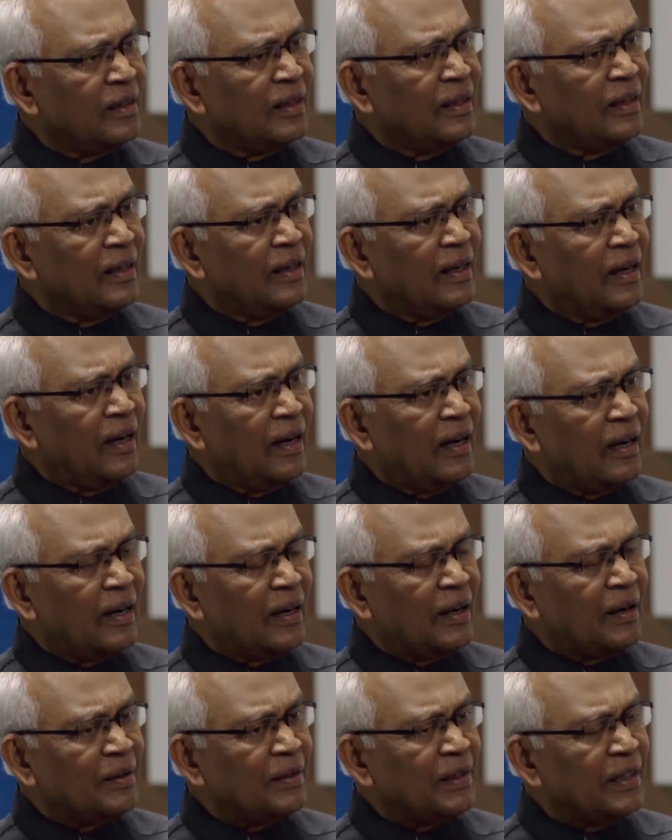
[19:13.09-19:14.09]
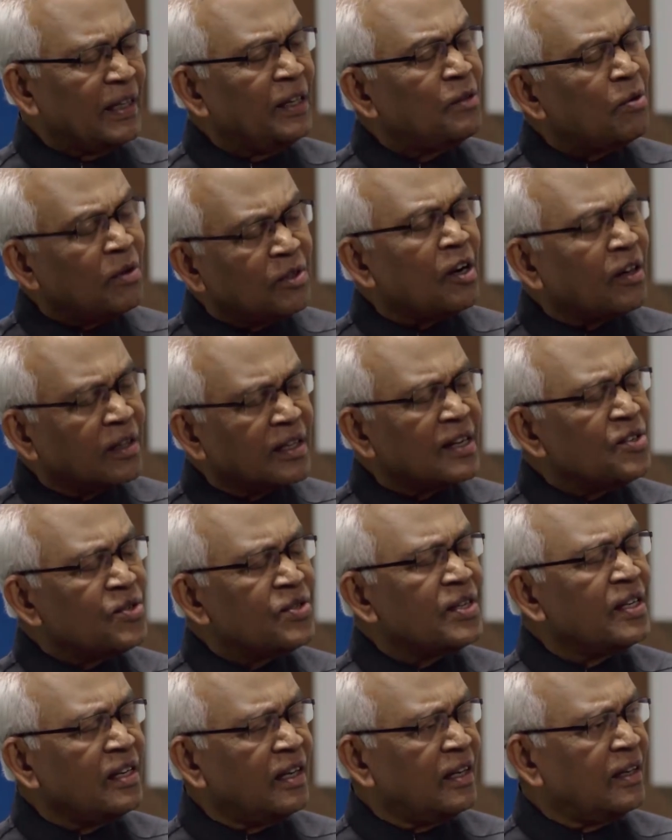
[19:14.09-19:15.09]
It was not
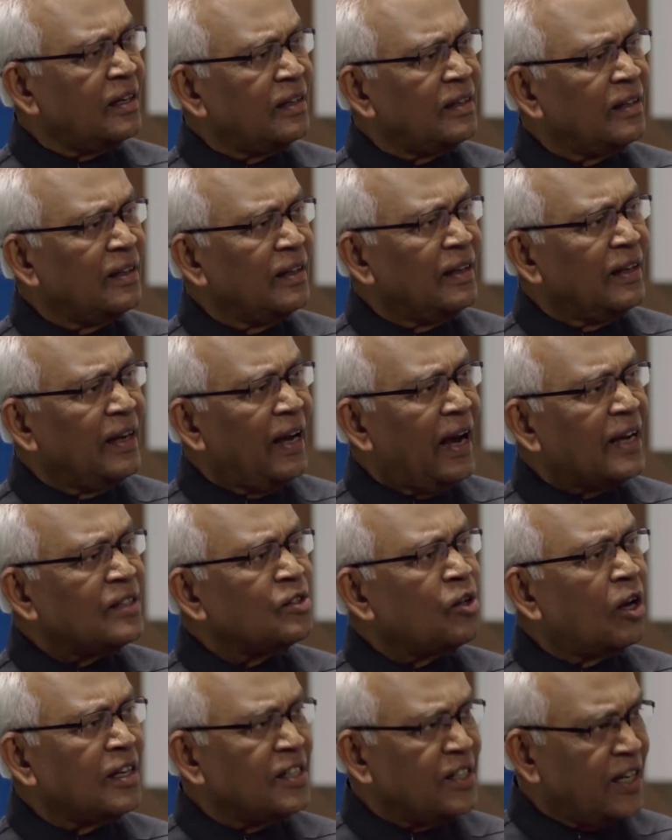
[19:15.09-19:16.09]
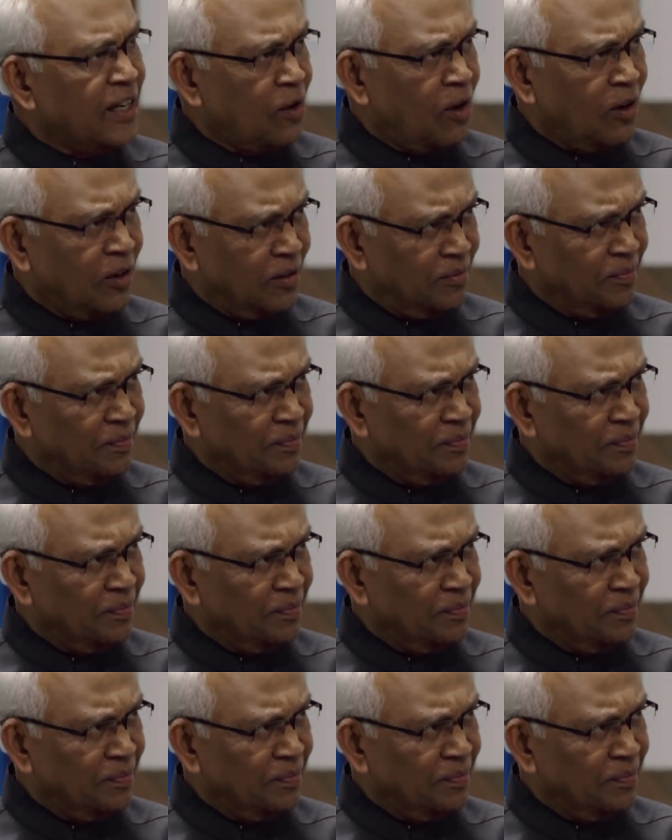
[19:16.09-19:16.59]
considered as knowledge at all.